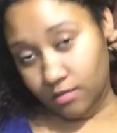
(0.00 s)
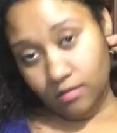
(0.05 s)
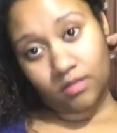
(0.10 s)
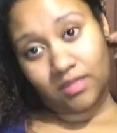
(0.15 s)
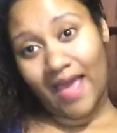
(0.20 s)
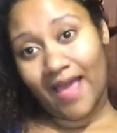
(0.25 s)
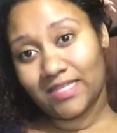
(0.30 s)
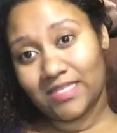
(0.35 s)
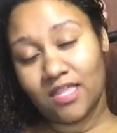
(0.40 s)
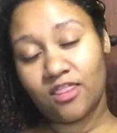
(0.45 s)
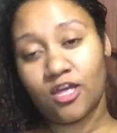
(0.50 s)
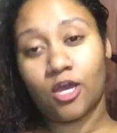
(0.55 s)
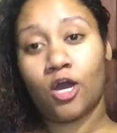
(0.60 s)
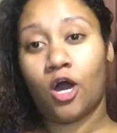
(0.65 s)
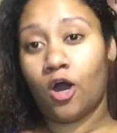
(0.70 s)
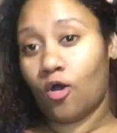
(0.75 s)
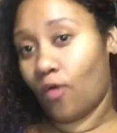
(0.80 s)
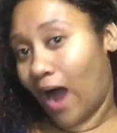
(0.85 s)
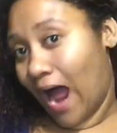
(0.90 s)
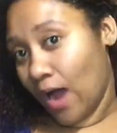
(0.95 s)
That's the
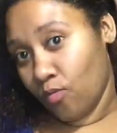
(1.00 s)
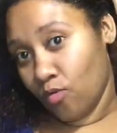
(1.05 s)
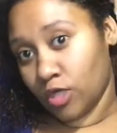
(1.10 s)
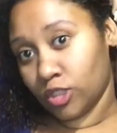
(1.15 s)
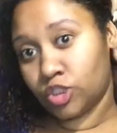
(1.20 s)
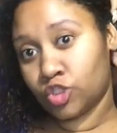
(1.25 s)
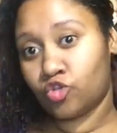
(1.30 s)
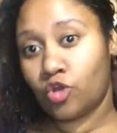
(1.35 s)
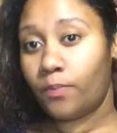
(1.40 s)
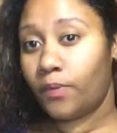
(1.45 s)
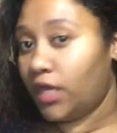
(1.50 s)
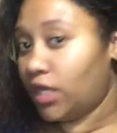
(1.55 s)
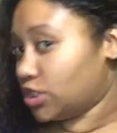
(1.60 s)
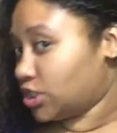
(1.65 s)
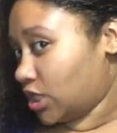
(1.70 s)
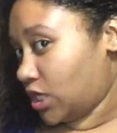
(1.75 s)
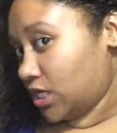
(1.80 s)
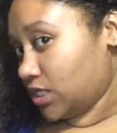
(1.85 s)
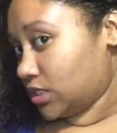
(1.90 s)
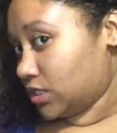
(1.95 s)
goal. I want stripper
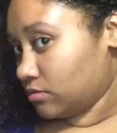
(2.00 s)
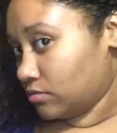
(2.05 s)
inches.